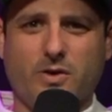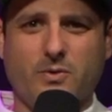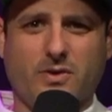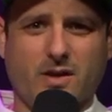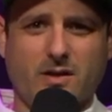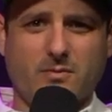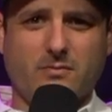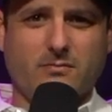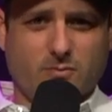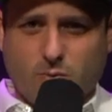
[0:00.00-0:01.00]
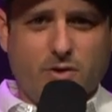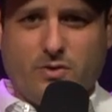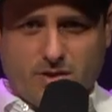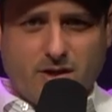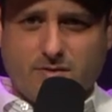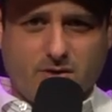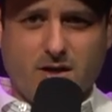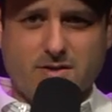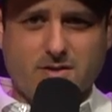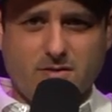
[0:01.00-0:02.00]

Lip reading: you think of what you think of Costco.